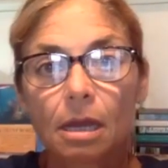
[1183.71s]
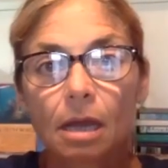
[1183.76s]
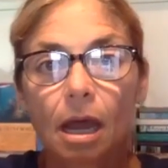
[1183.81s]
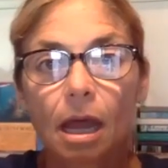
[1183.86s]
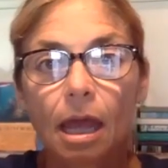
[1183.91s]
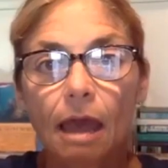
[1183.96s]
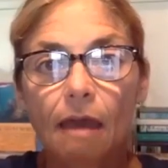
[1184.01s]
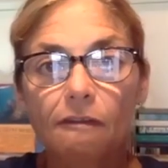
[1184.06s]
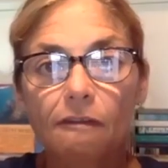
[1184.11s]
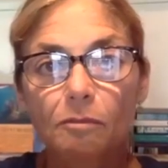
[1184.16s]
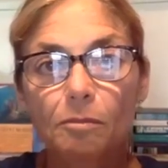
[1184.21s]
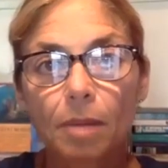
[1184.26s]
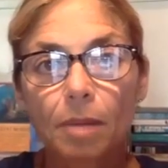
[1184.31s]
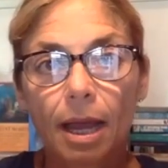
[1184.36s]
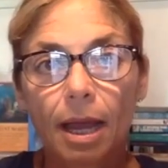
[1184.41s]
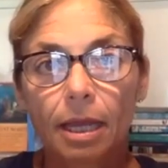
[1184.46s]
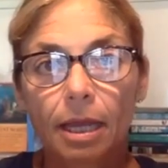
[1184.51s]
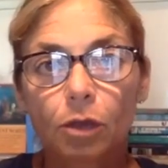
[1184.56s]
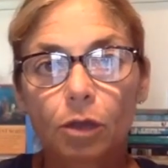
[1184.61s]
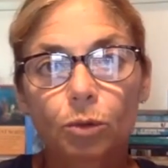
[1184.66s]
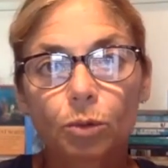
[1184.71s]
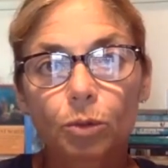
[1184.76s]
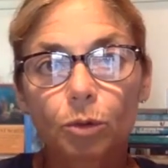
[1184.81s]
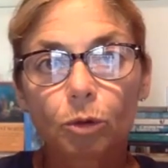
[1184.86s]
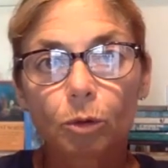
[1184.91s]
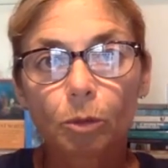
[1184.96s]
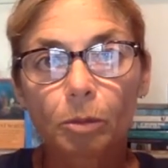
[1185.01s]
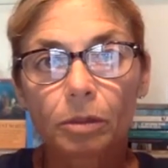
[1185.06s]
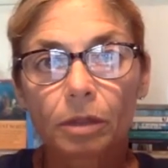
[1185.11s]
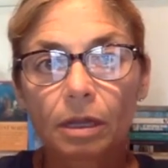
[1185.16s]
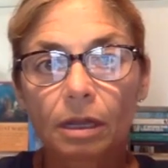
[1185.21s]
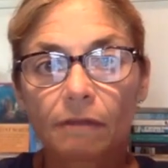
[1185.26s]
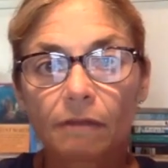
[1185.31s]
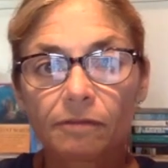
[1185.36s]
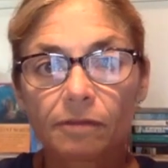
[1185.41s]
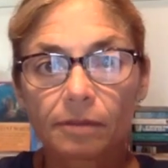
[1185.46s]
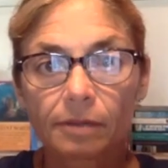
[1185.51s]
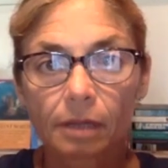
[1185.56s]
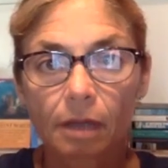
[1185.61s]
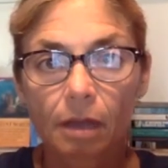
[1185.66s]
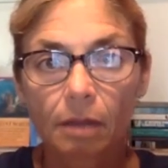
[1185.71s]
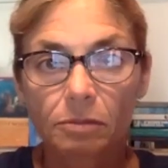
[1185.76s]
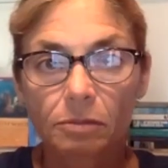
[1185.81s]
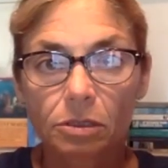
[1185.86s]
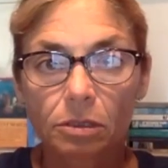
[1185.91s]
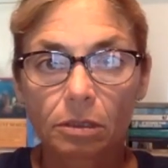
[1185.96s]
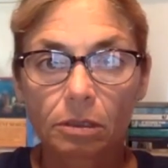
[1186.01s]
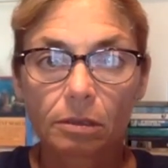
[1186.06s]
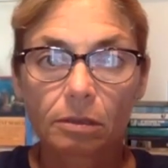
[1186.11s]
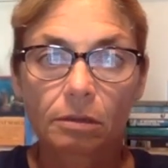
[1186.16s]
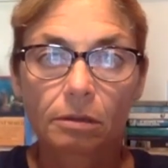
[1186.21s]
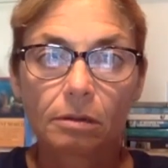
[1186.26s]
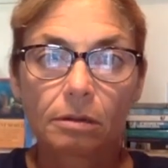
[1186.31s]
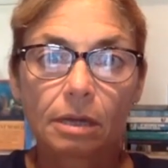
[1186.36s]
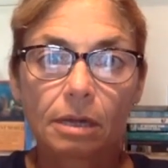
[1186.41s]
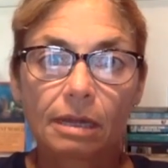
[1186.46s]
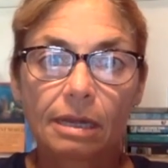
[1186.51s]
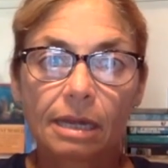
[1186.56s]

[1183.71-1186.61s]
I have my group that I've come to learn.